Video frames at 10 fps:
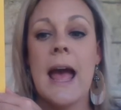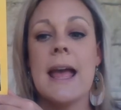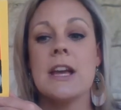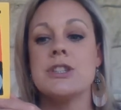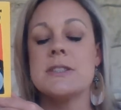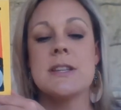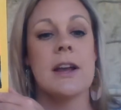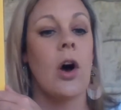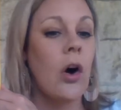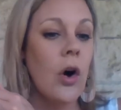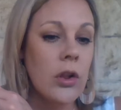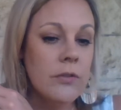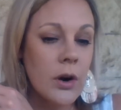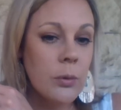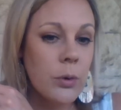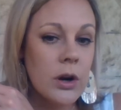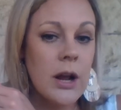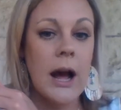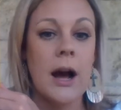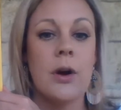And just like all of our
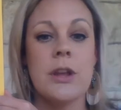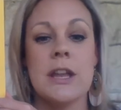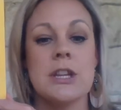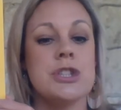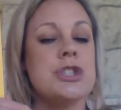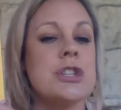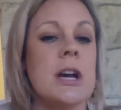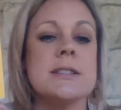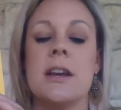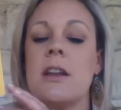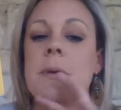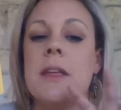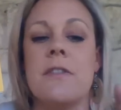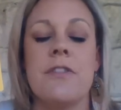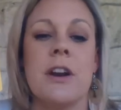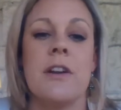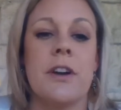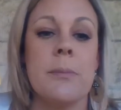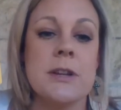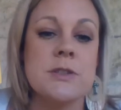work, it is just going to be the very,
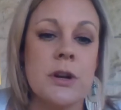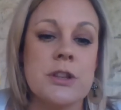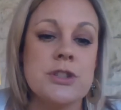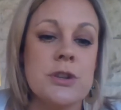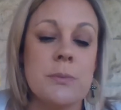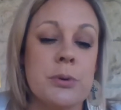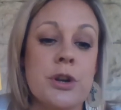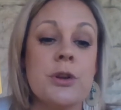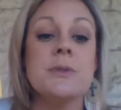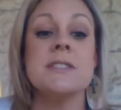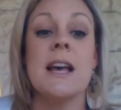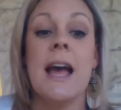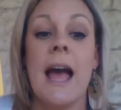very best work that you can produce.